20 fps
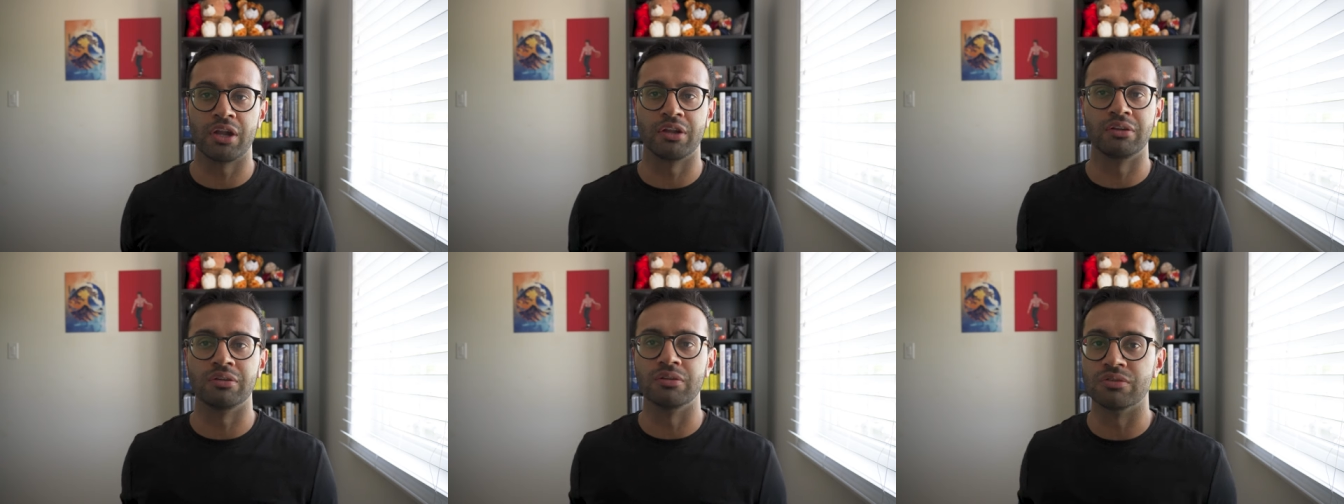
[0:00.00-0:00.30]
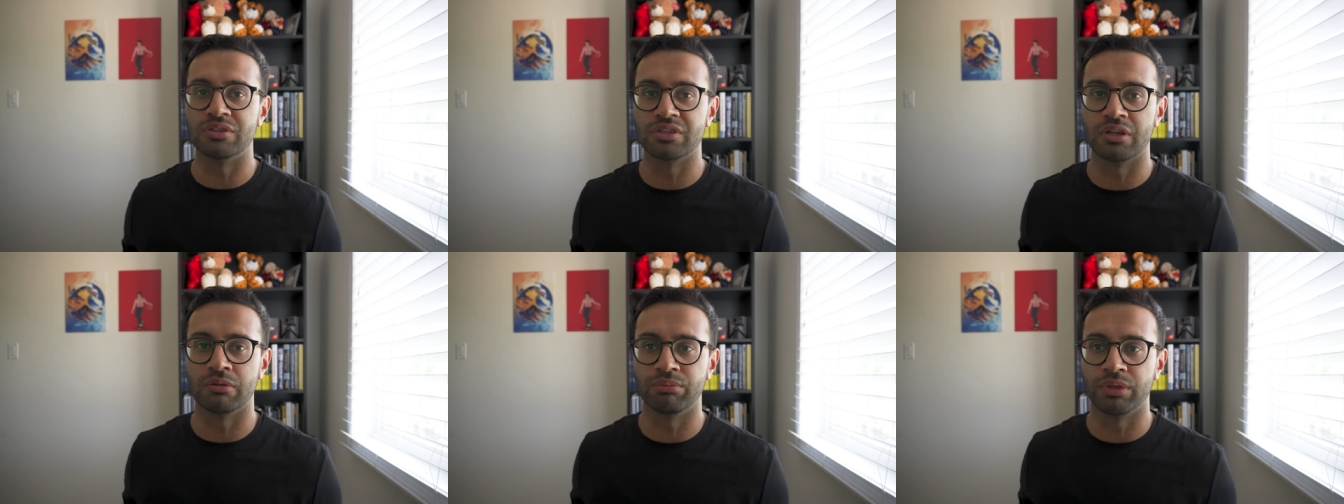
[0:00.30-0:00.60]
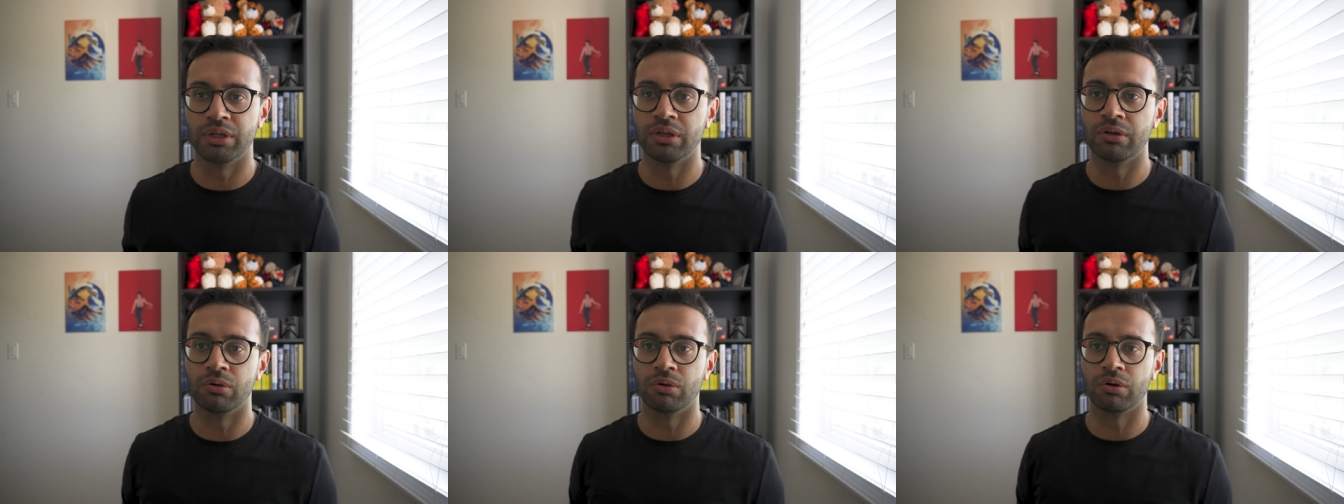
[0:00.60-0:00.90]
how to do
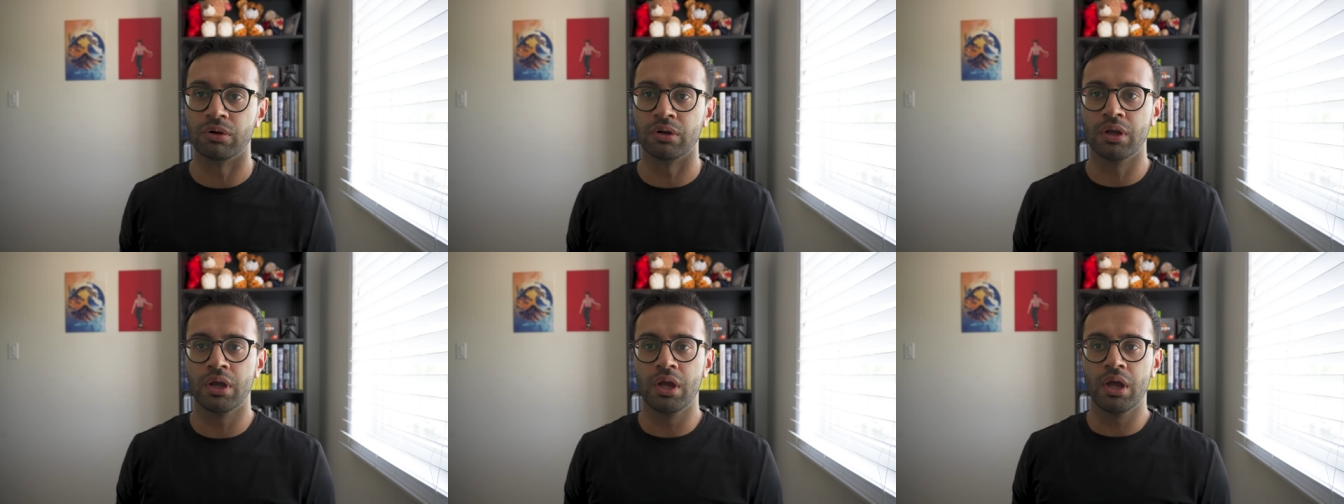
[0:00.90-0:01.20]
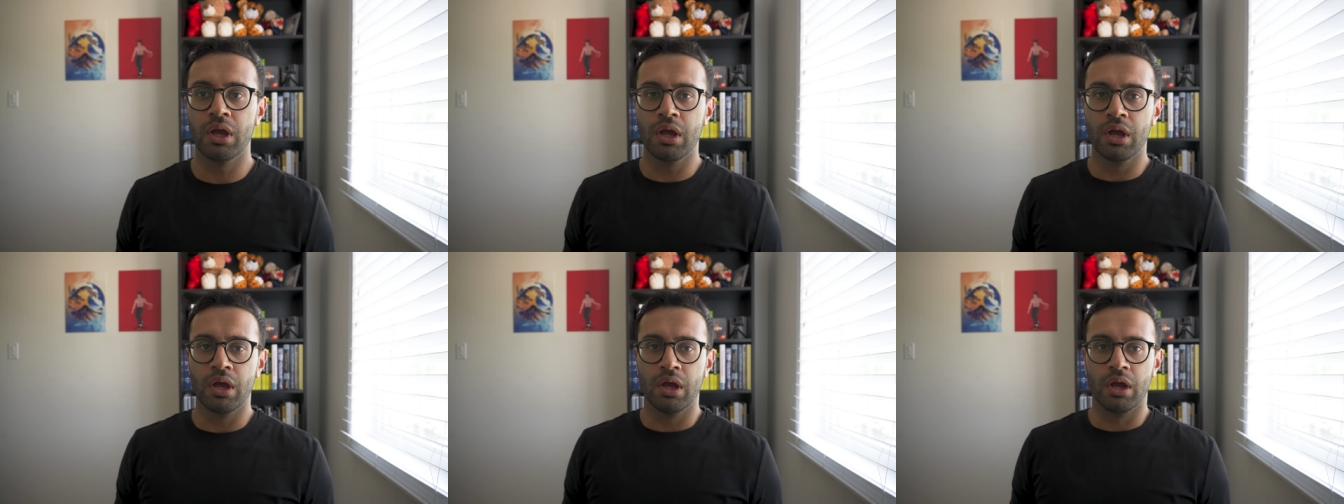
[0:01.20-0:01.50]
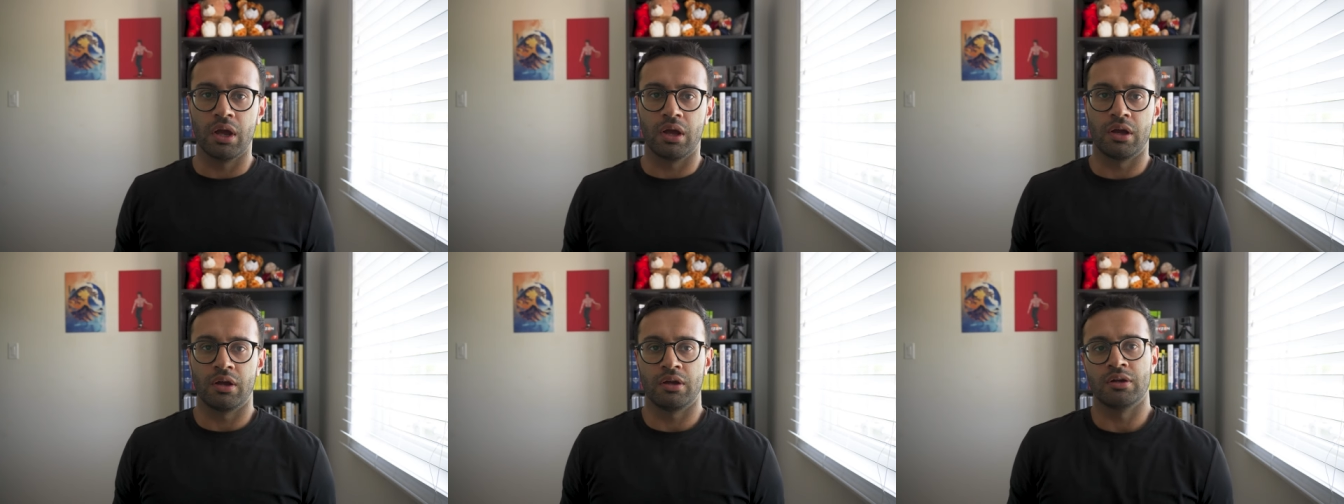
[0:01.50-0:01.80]
something or
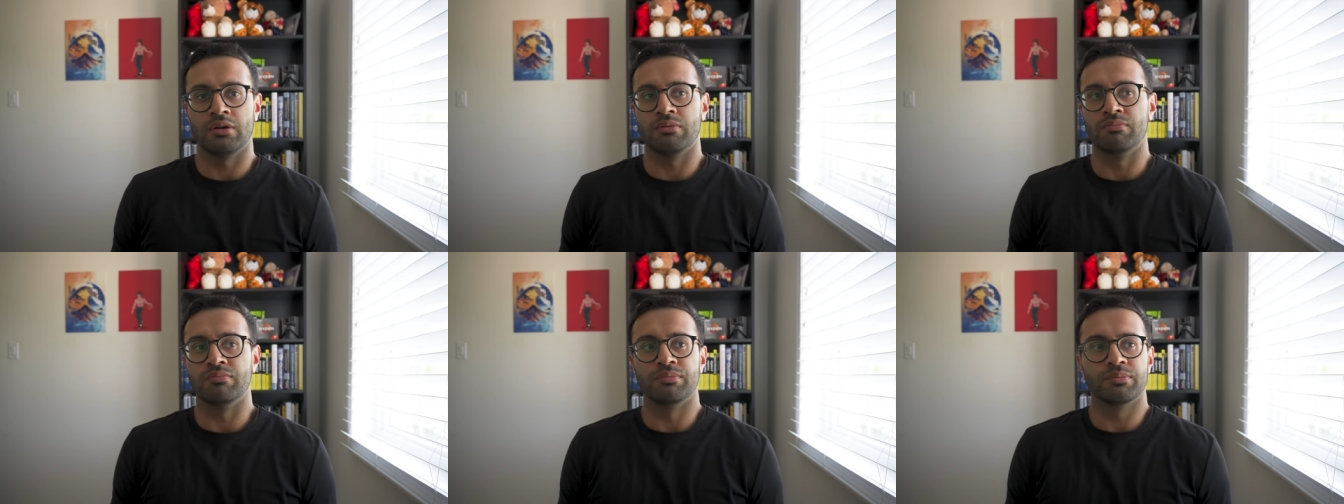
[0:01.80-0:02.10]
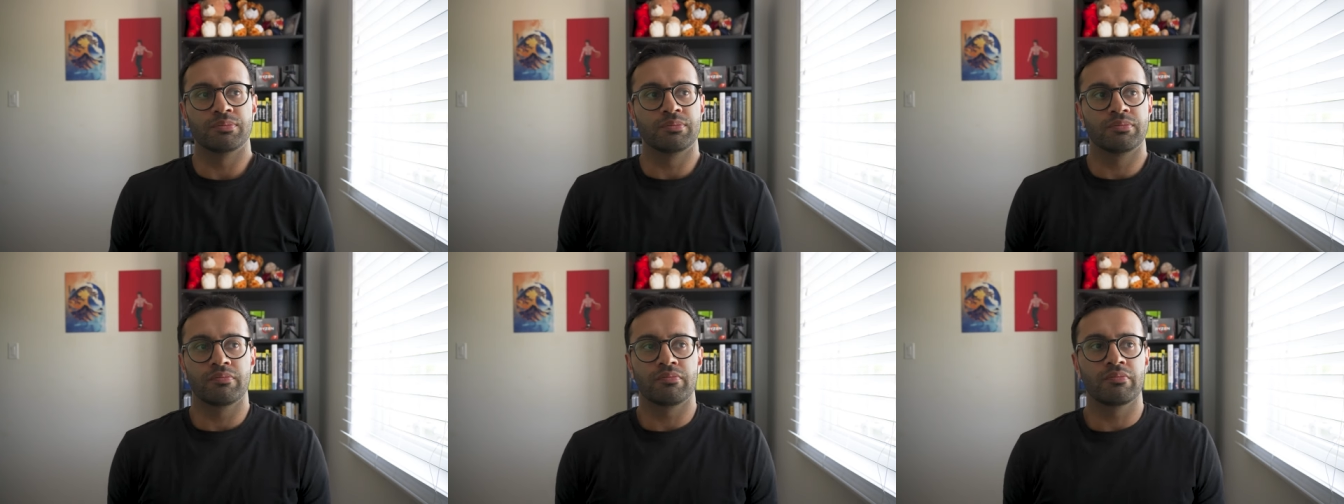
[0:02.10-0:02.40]
um,